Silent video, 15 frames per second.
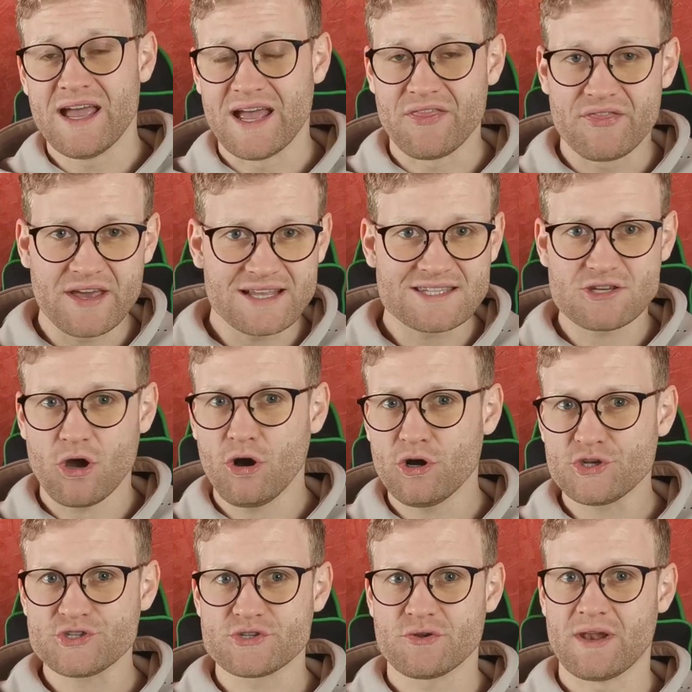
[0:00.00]
And that's
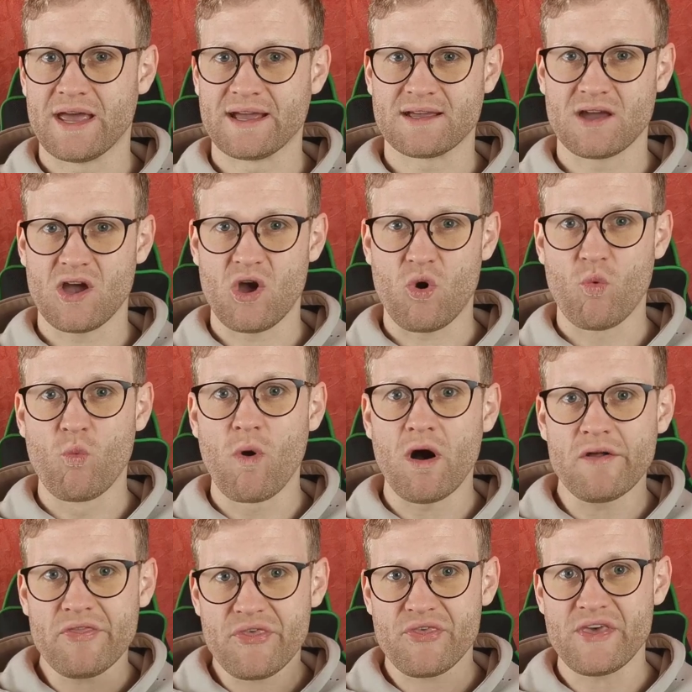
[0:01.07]
also like
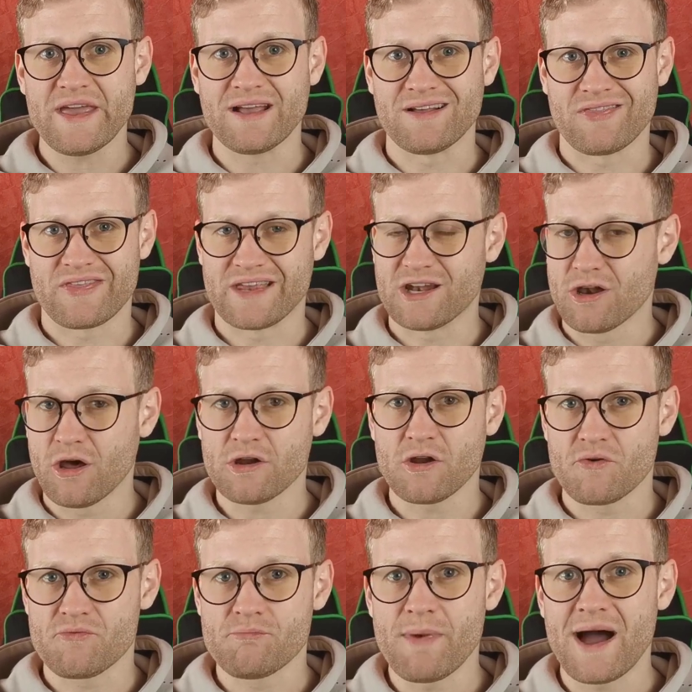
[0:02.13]
one thing that a lot
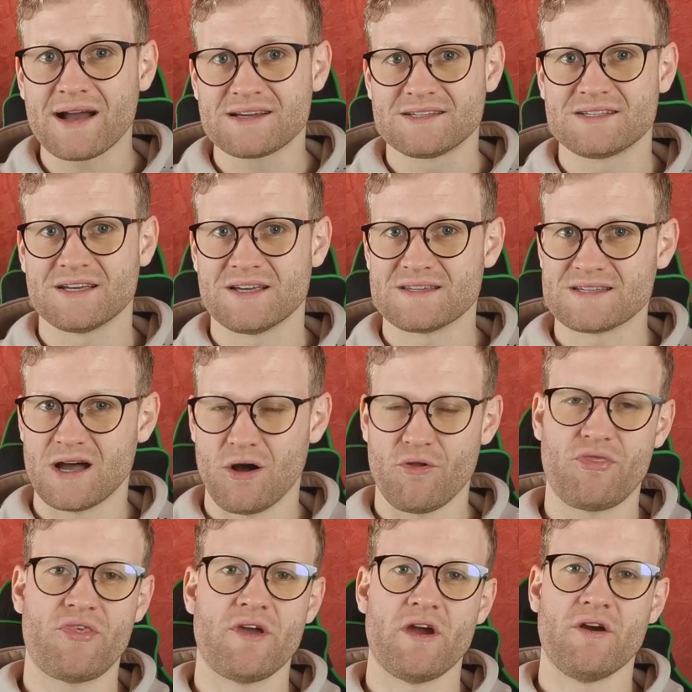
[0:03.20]
of marketers
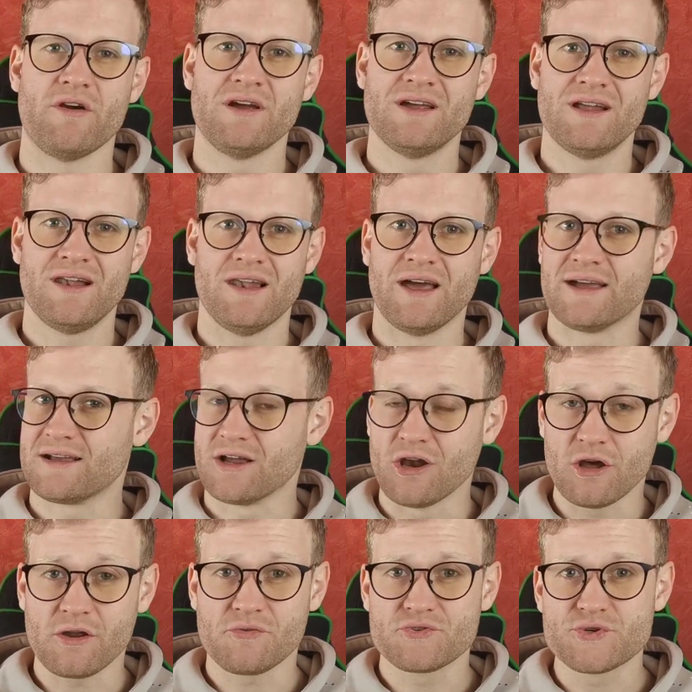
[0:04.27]
out there, like a
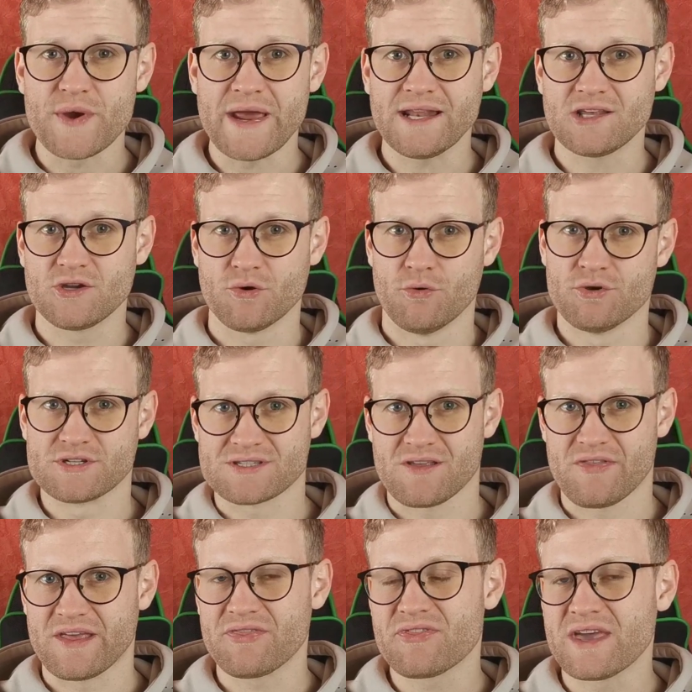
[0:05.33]
lot of trading gurus,
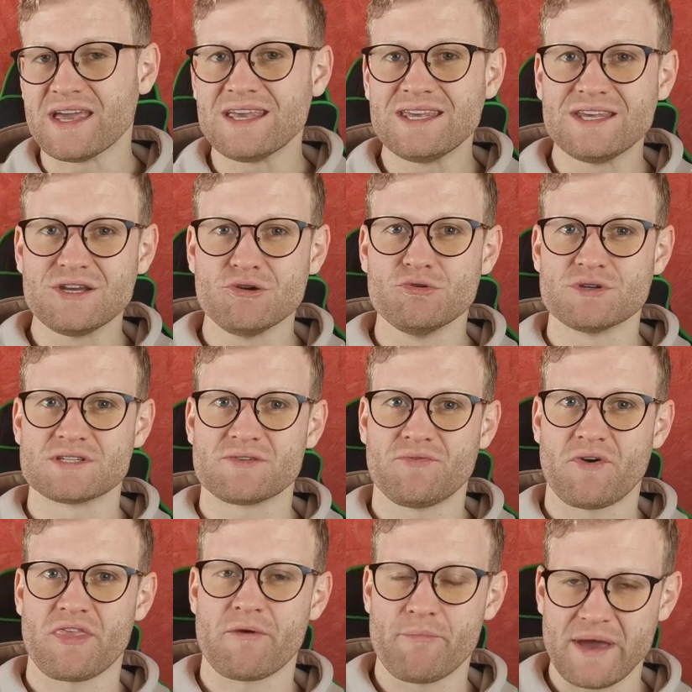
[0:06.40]
that they use
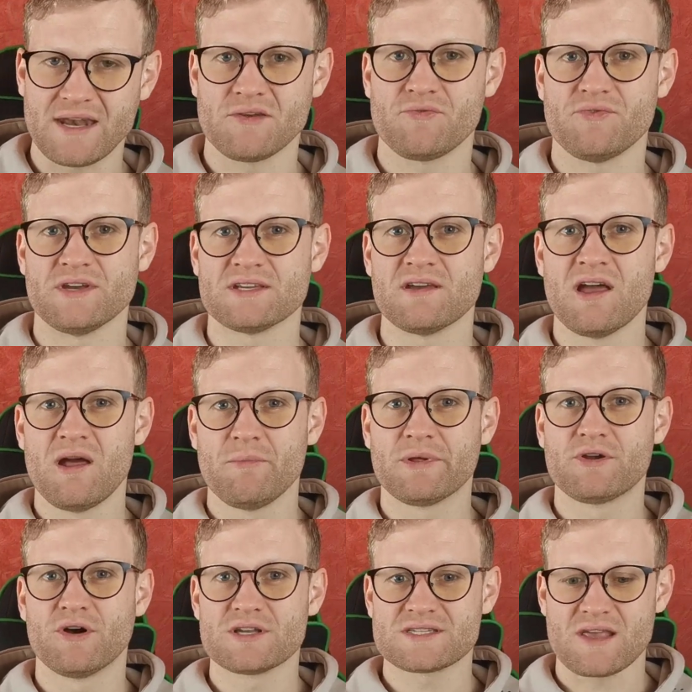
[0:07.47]
for their benefit,
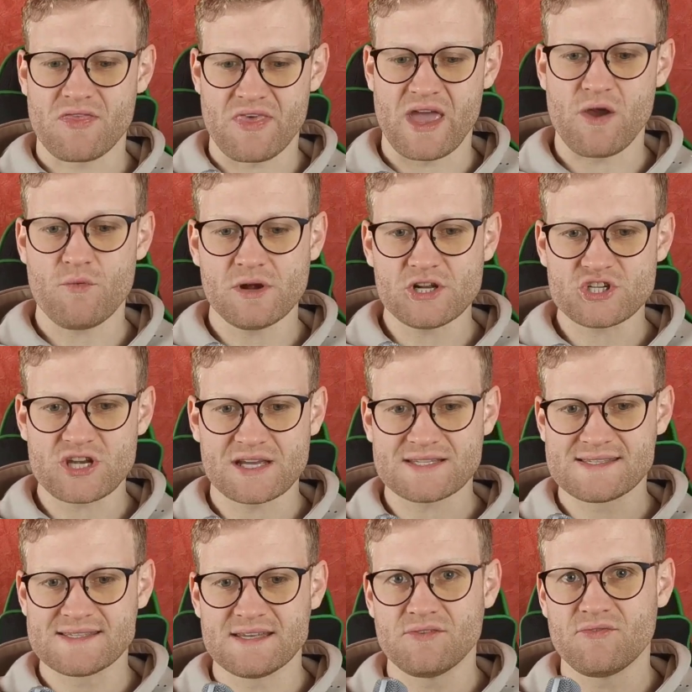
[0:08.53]
because they will
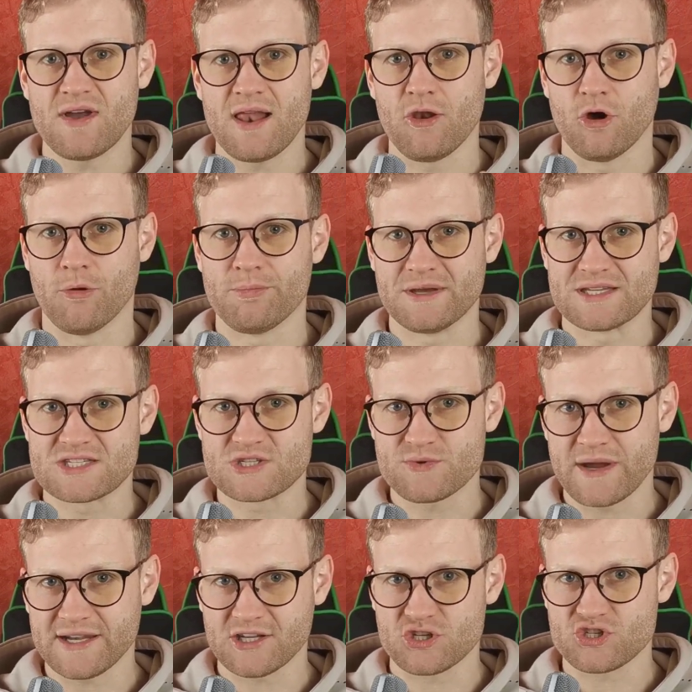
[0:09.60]
just develop a
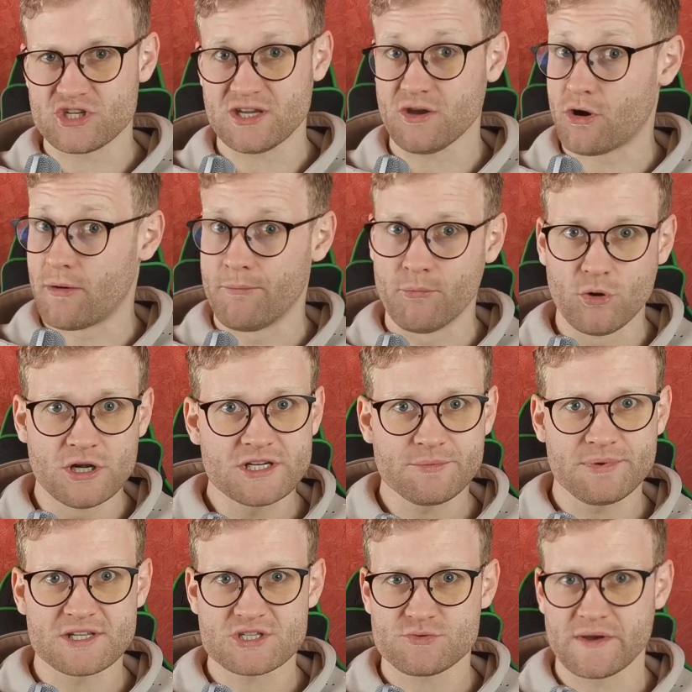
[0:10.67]
strategy or
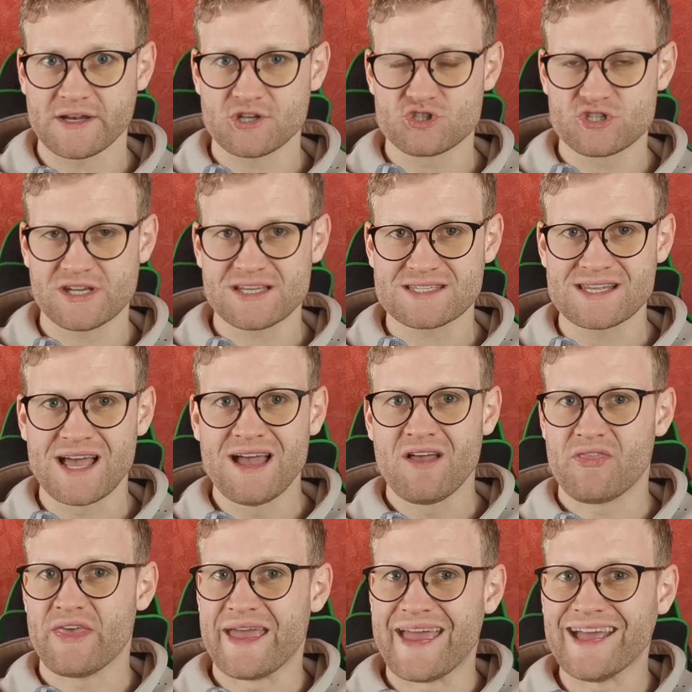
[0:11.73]
multiple strategies.
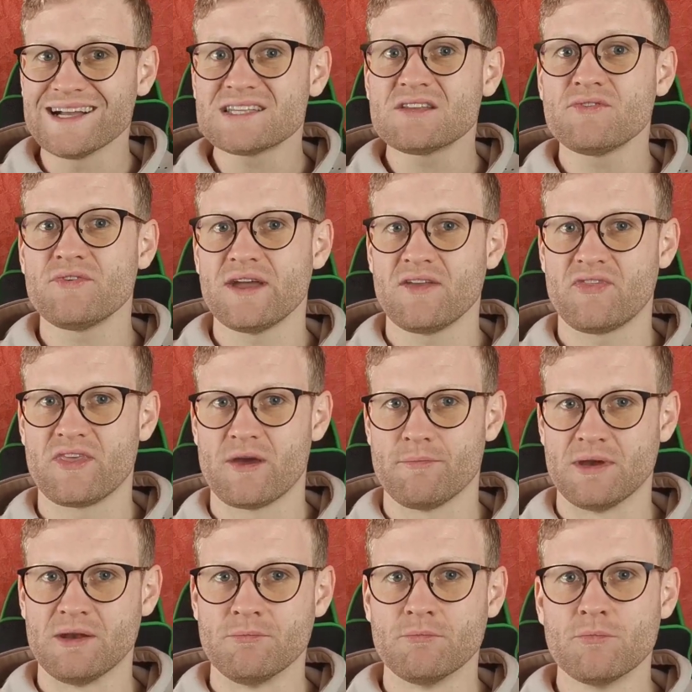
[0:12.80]
They activate
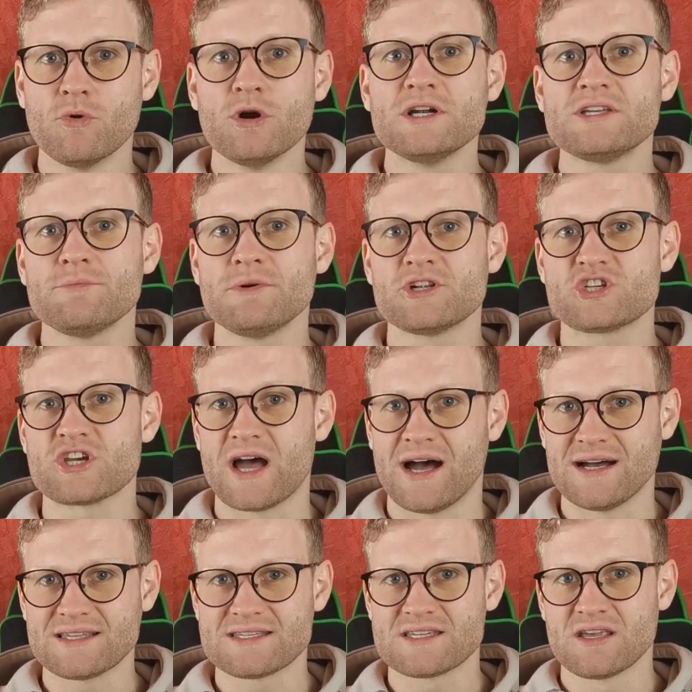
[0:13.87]
them in multiple
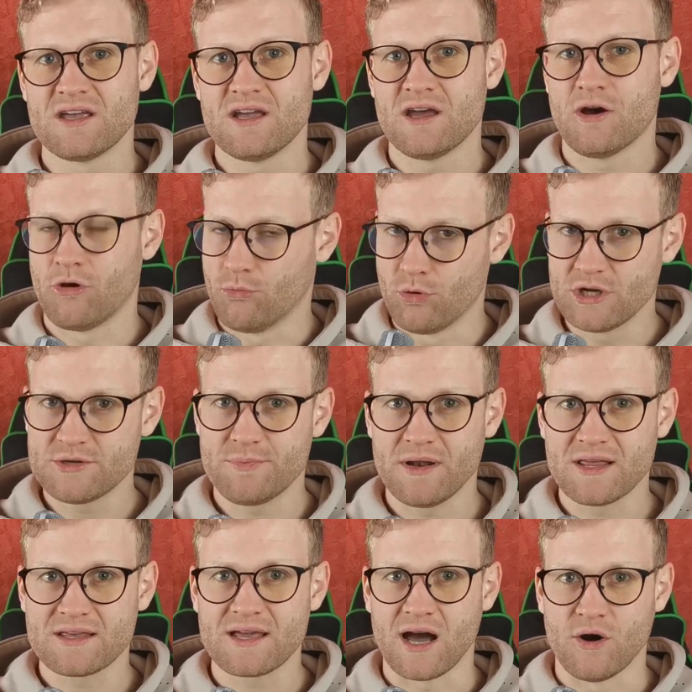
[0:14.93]
charts on
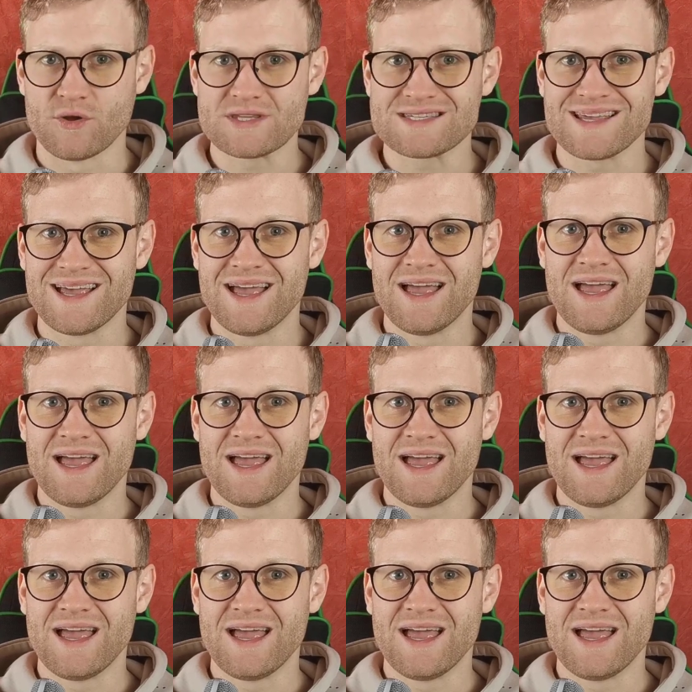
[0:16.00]
multiple accounts.